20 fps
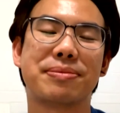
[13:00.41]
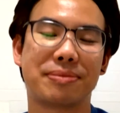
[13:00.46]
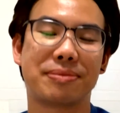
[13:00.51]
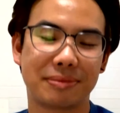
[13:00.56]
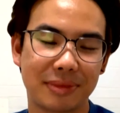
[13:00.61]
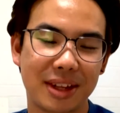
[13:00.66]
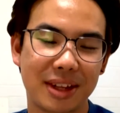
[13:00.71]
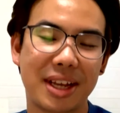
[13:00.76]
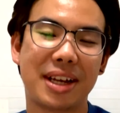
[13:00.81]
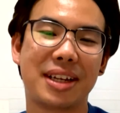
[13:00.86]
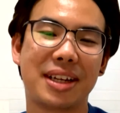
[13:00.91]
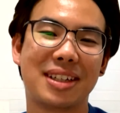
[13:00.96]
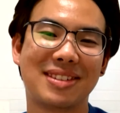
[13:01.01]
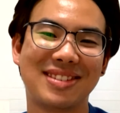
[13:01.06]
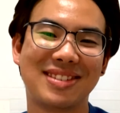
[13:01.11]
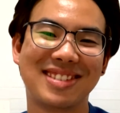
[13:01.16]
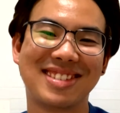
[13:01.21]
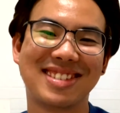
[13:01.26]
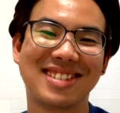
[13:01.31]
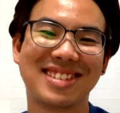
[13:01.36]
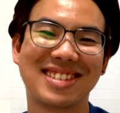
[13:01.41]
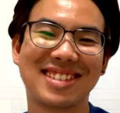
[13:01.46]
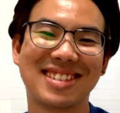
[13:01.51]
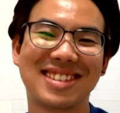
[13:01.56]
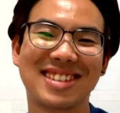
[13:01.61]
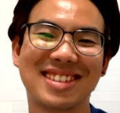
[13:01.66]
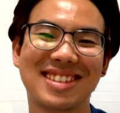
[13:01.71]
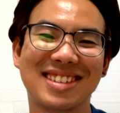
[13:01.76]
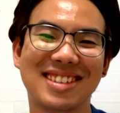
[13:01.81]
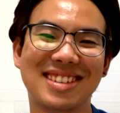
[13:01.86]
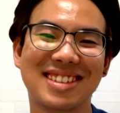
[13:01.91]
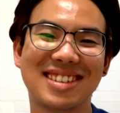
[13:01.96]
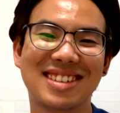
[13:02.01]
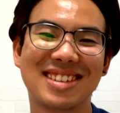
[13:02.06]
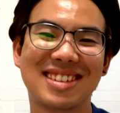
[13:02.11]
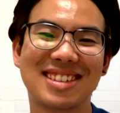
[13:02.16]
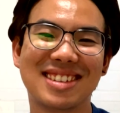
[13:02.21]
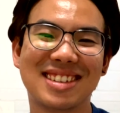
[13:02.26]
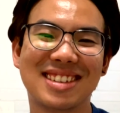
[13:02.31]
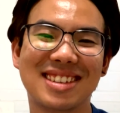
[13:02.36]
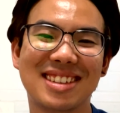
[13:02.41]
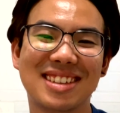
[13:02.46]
Yeah. Bryan, our last question.